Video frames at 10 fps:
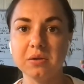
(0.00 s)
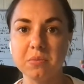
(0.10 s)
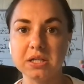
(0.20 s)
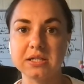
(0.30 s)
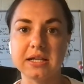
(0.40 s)

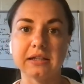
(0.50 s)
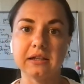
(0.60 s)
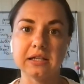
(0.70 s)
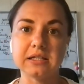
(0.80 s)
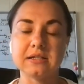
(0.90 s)
It means
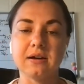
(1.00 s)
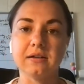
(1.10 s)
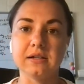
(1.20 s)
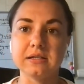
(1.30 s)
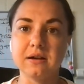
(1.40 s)
that
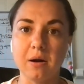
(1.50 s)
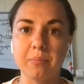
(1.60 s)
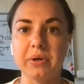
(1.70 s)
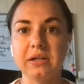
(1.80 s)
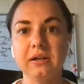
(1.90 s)
inside this
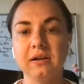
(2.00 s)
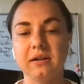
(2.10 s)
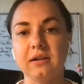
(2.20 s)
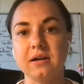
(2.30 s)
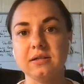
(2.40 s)
company, he
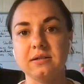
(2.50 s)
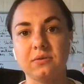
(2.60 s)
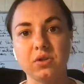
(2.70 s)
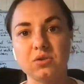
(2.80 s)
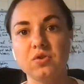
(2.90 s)
does
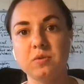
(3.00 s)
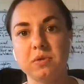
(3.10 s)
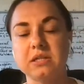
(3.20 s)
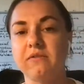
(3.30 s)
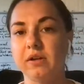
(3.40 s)
research
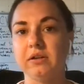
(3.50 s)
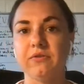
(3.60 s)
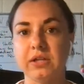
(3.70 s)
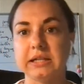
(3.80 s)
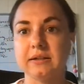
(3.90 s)
specifically for
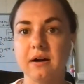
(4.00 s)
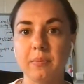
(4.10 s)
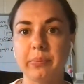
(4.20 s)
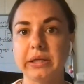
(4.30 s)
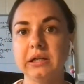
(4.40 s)
that
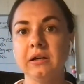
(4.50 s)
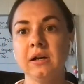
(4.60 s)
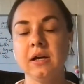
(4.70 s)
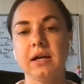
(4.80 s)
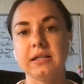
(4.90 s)
company
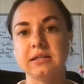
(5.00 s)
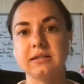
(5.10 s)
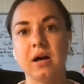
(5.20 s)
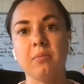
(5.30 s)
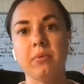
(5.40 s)
in
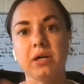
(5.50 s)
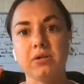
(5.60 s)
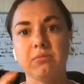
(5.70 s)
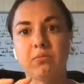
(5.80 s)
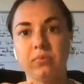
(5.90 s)
some
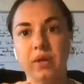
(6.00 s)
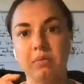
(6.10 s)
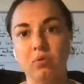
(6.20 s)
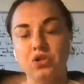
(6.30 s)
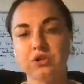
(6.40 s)
like more
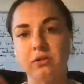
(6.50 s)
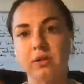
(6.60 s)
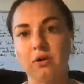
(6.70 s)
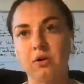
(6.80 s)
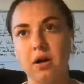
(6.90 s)

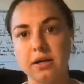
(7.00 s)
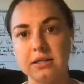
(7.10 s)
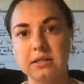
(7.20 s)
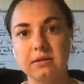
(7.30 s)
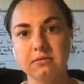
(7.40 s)

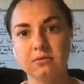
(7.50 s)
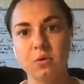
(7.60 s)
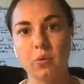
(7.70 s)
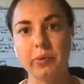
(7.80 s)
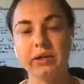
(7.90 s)
generalized
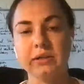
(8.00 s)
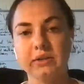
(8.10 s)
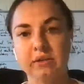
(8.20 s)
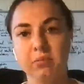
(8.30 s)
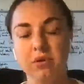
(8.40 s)
topic that will
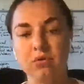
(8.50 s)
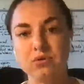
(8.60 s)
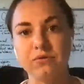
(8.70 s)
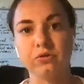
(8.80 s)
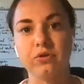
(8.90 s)
be useful
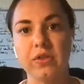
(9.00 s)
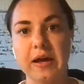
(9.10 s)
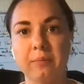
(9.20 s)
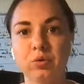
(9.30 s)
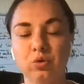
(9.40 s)
for them
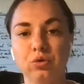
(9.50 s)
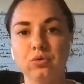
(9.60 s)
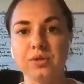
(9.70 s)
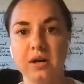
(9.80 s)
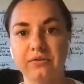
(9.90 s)
to use
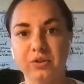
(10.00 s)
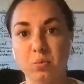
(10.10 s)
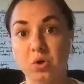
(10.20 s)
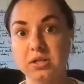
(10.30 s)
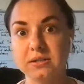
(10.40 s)

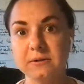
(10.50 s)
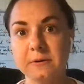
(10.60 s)
afterwards.